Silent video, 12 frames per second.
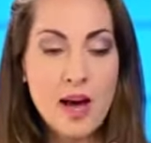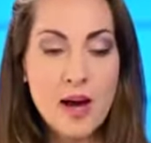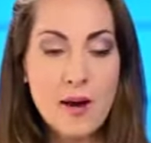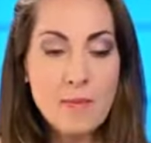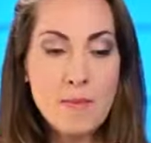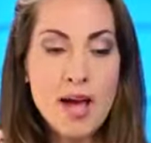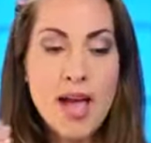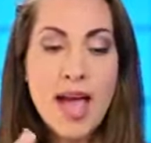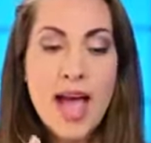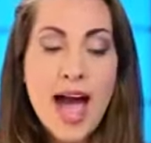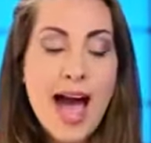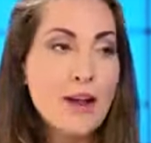
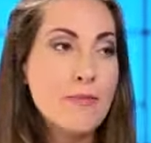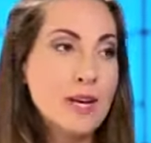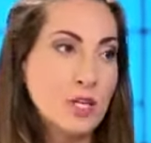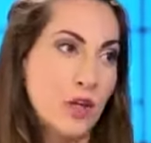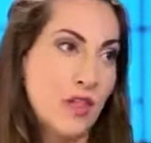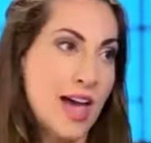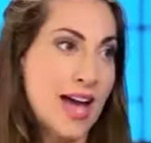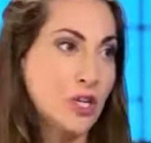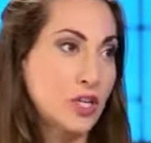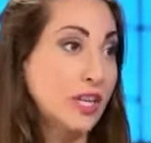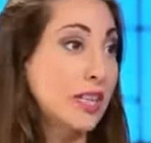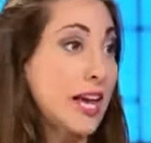how to make sure that they
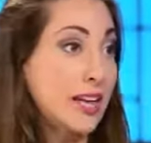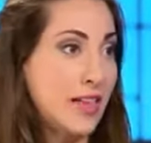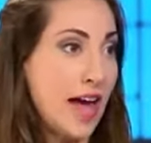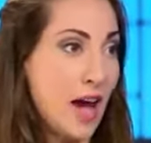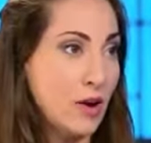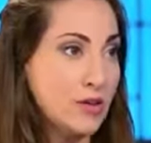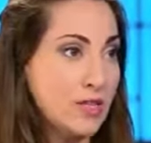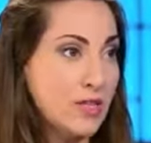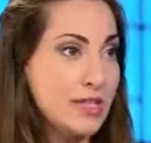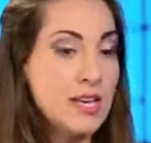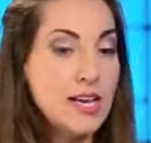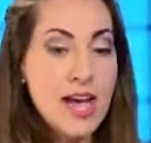actually like the
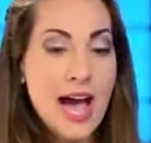house,